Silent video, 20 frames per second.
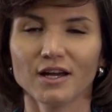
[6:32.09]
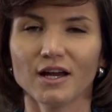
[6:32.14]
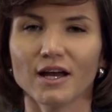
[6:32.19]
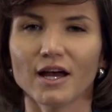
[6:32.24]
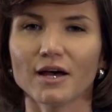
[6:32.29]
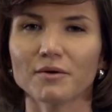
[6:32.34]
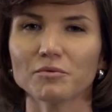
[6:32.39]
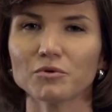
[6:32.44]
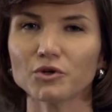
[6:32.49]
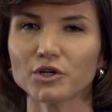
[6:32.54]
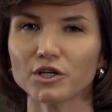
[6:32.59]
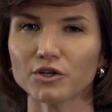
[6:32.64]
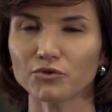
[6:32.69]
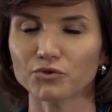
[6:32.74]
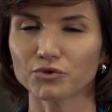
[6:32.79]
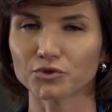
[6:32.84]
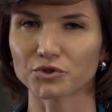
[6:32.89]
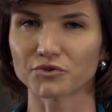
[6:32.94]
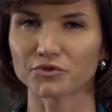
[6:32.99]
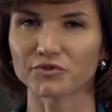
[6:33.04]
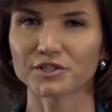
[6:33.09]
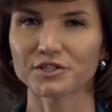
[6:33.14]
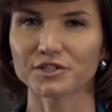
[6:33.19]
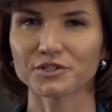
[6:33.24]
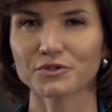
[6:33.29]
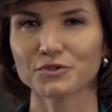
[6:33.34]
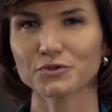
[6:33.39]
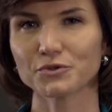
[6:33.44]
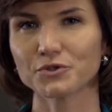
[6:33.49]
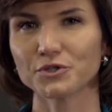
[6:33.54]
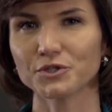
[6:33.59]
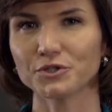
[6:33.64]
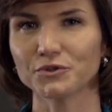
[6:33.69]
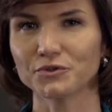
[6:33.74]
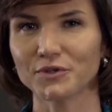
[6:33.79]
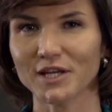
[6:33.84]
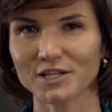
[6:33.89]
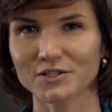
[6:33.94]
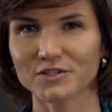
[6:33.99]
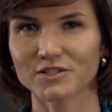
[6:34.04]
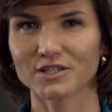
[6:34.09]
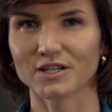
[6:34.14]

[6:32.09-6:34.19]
I'm looking forward to see you next